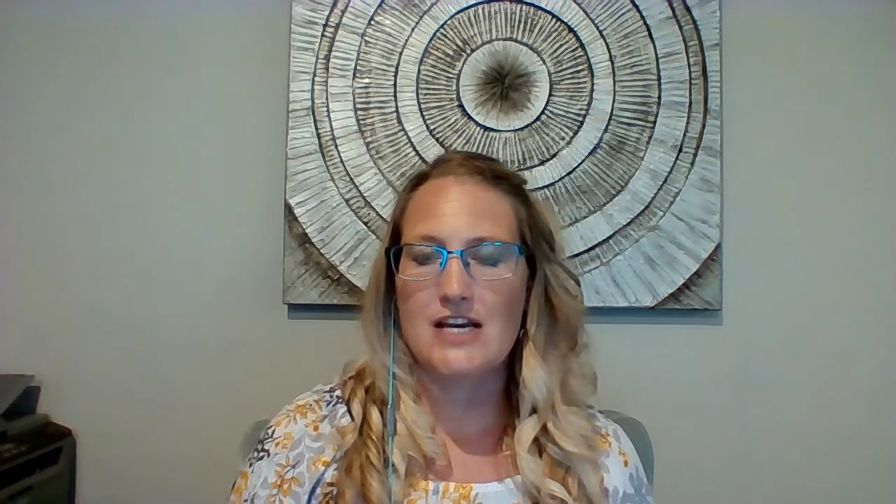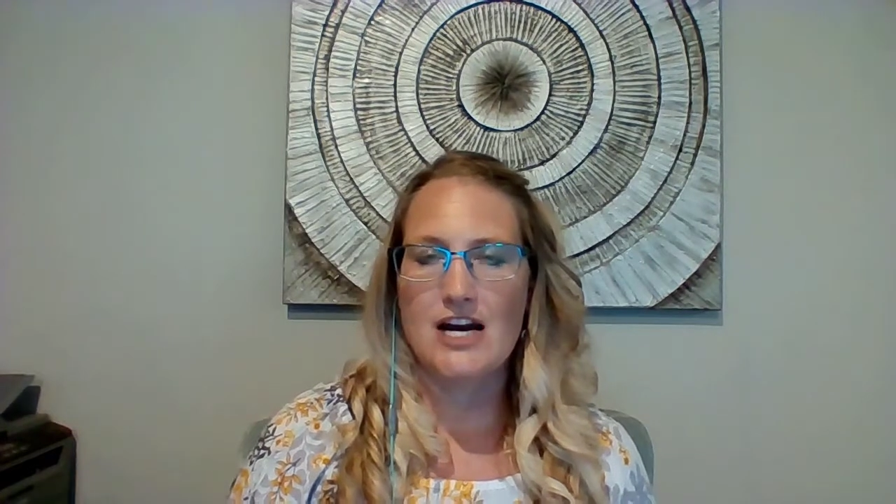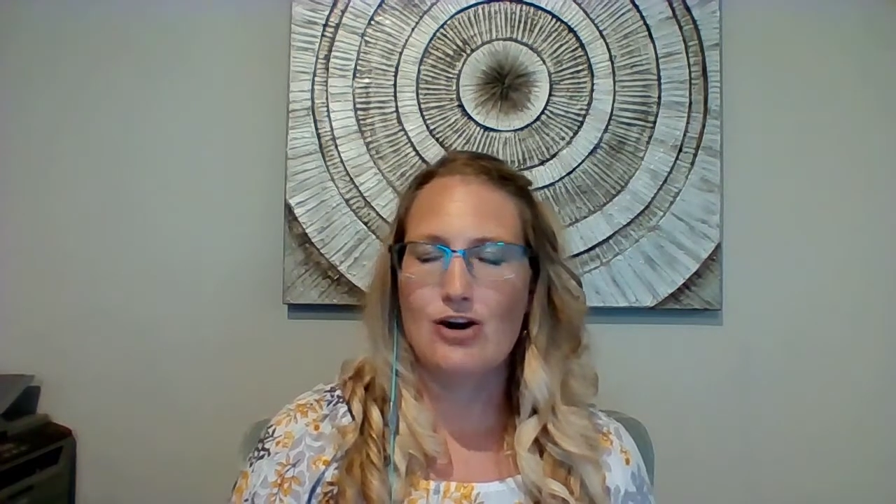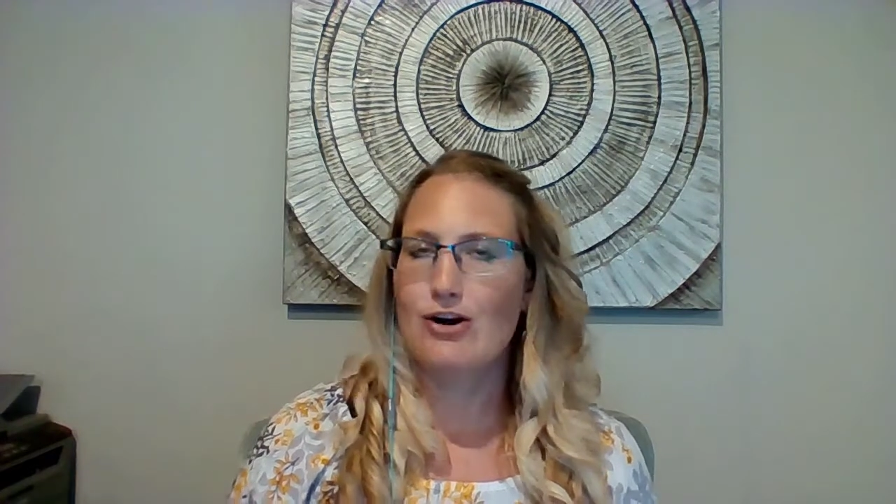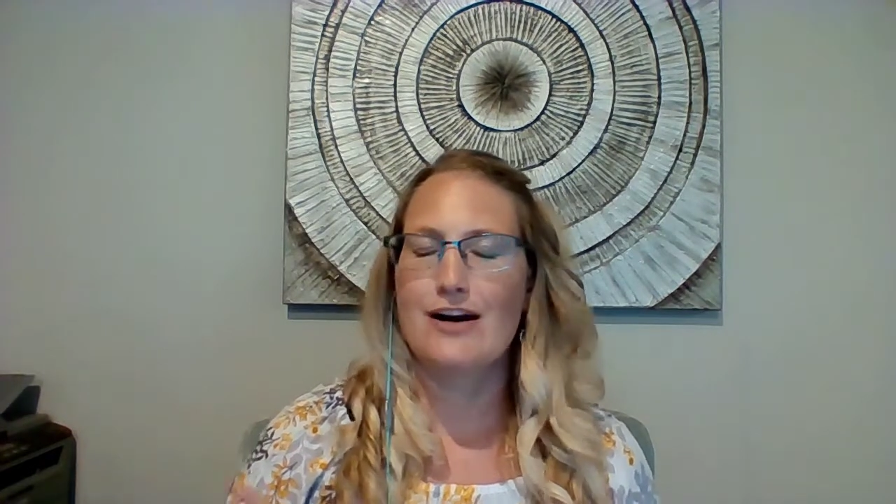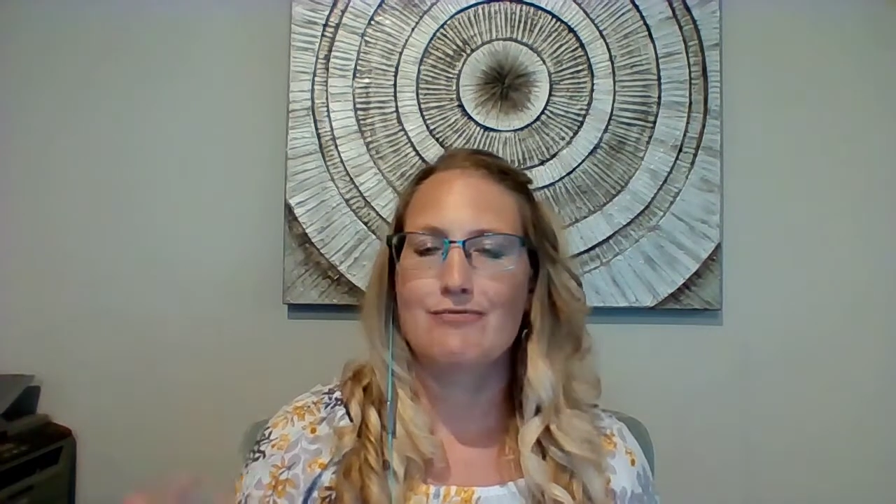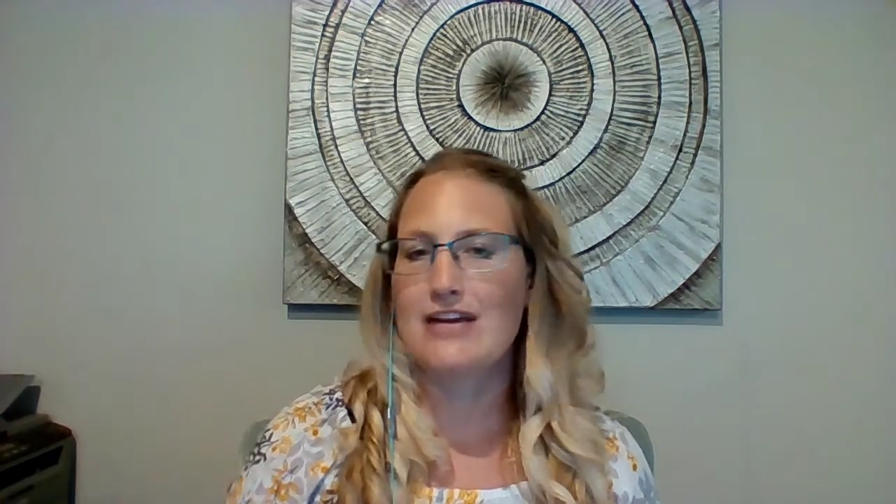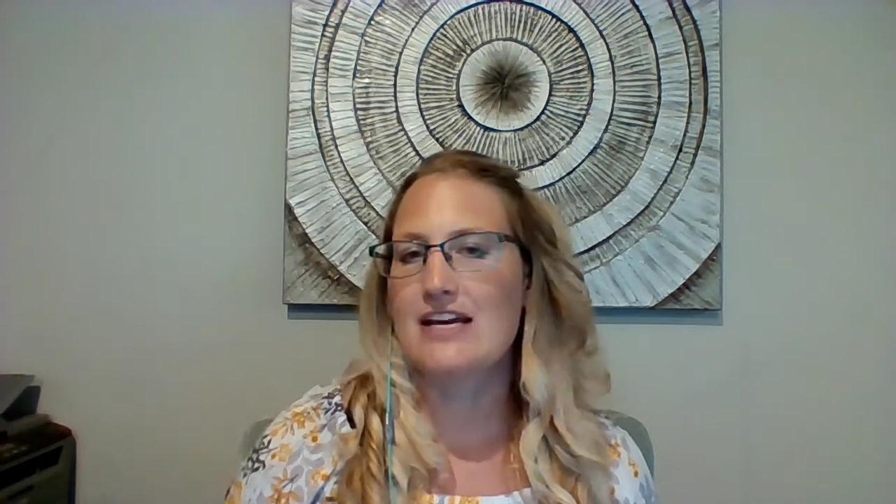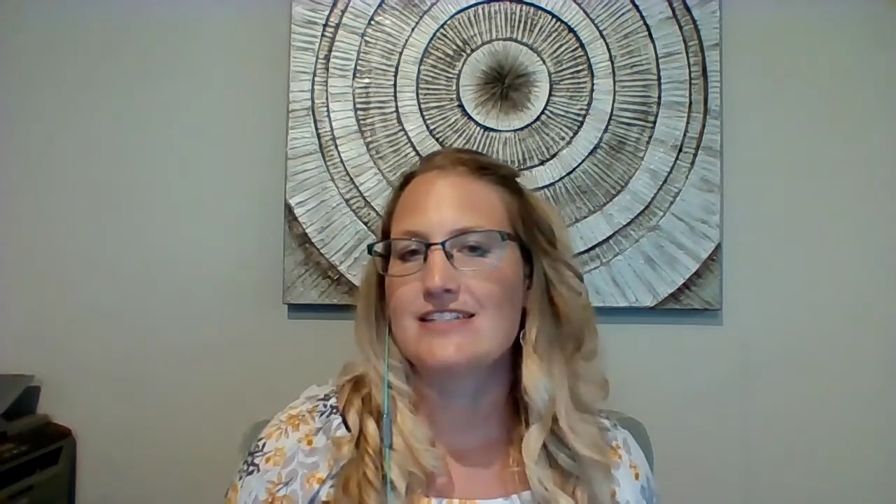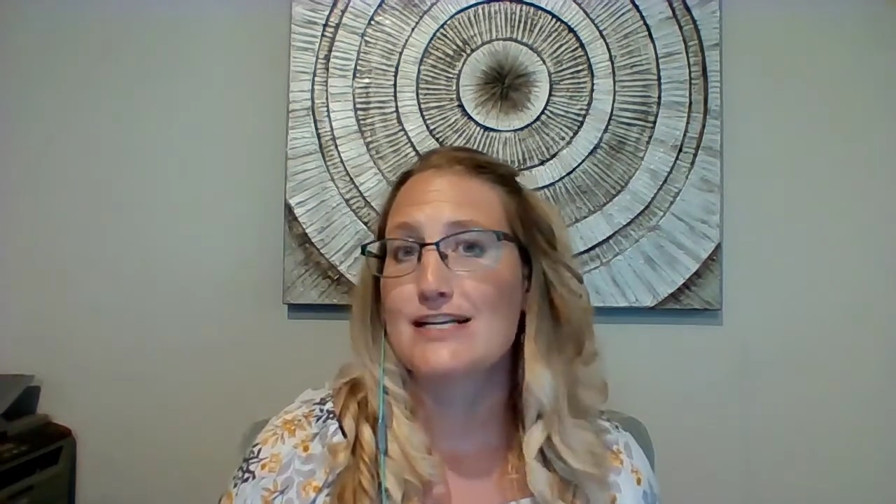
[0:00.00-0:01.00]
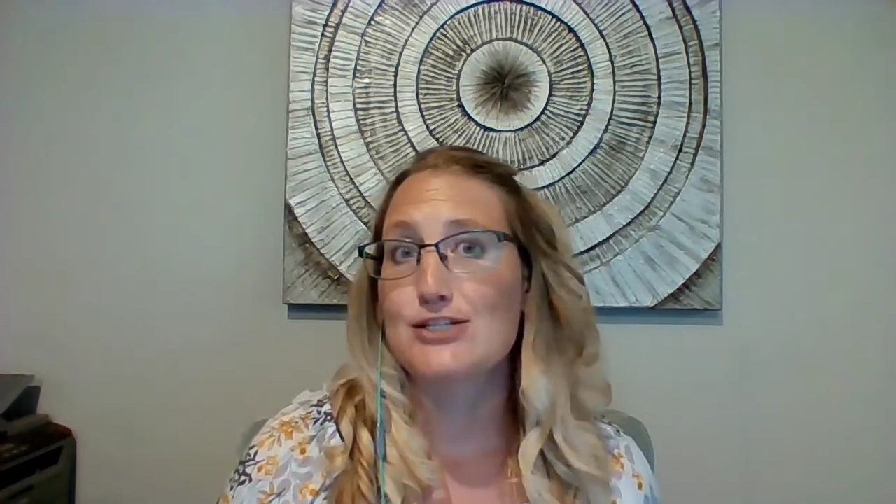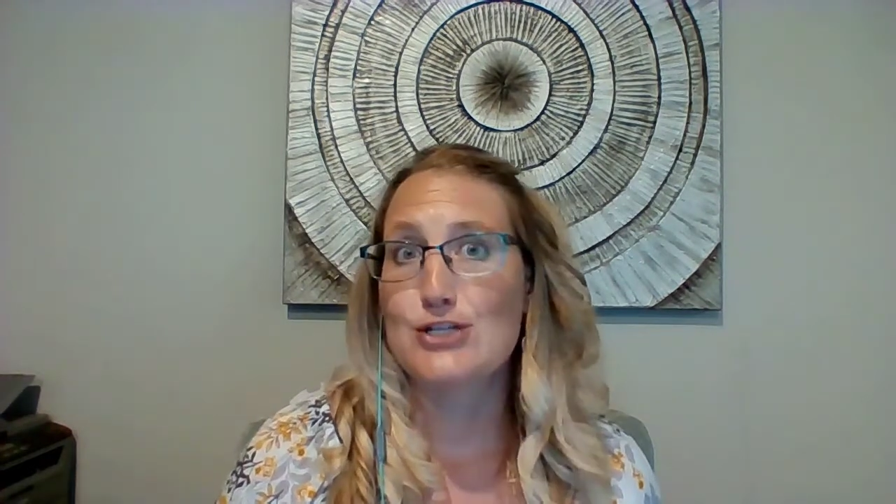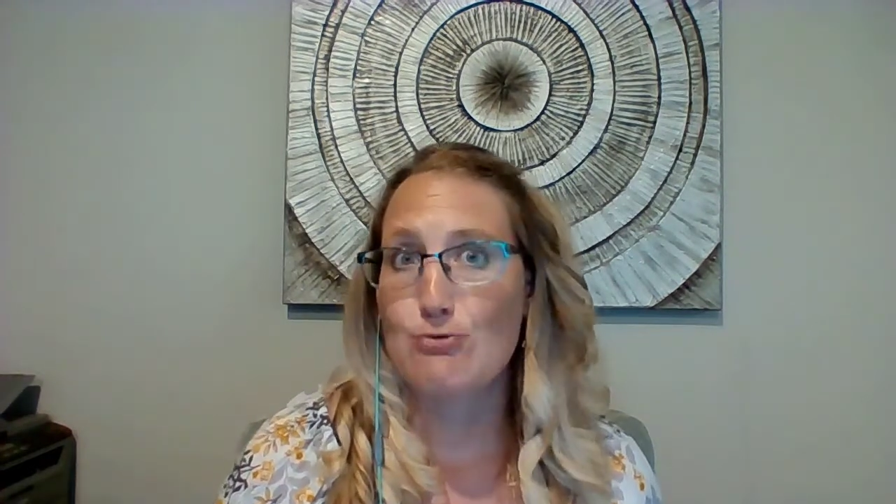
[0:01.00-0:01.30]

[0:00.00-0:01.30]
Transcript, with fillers: or guests that don't